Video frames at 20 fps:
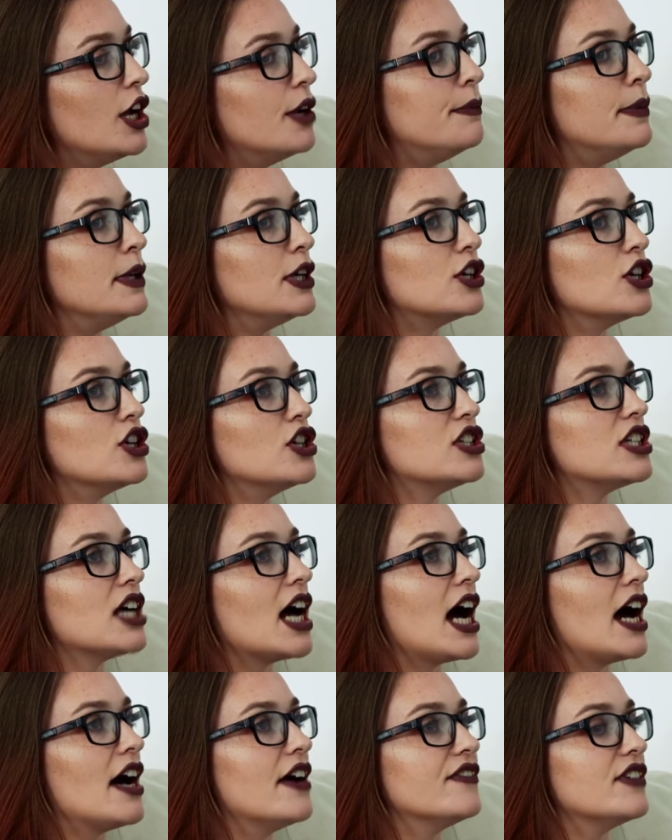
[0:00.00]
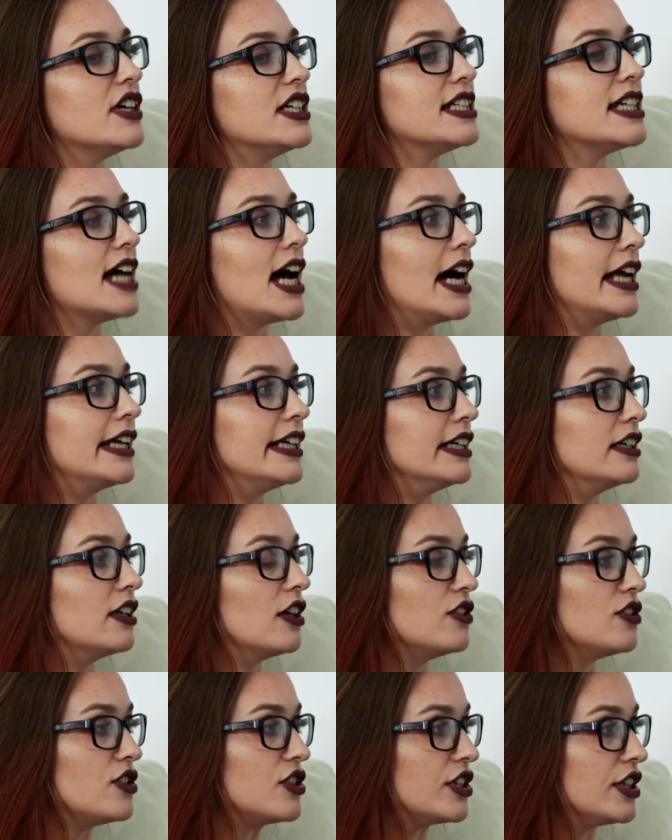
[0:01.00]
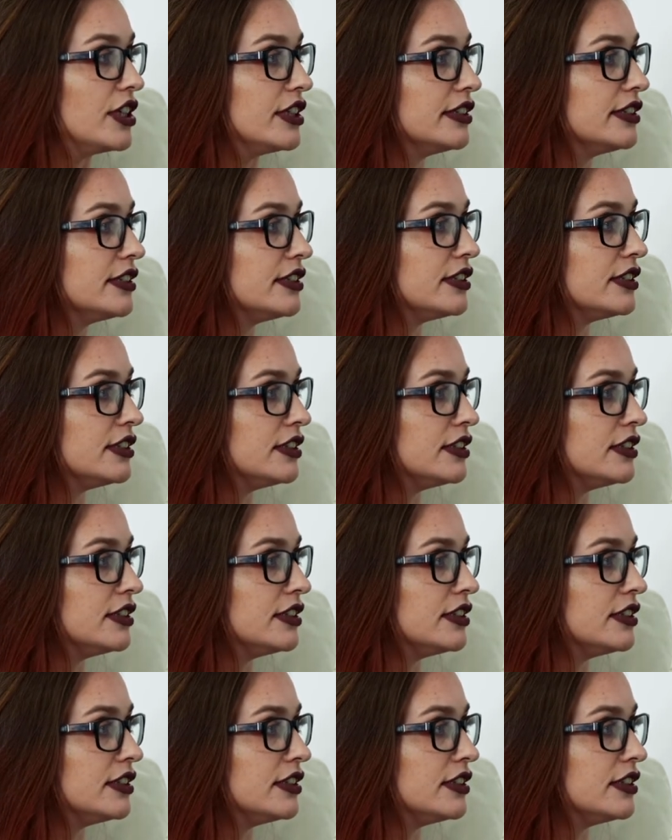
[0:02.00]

It'd be good cream. to have a tanning lotion.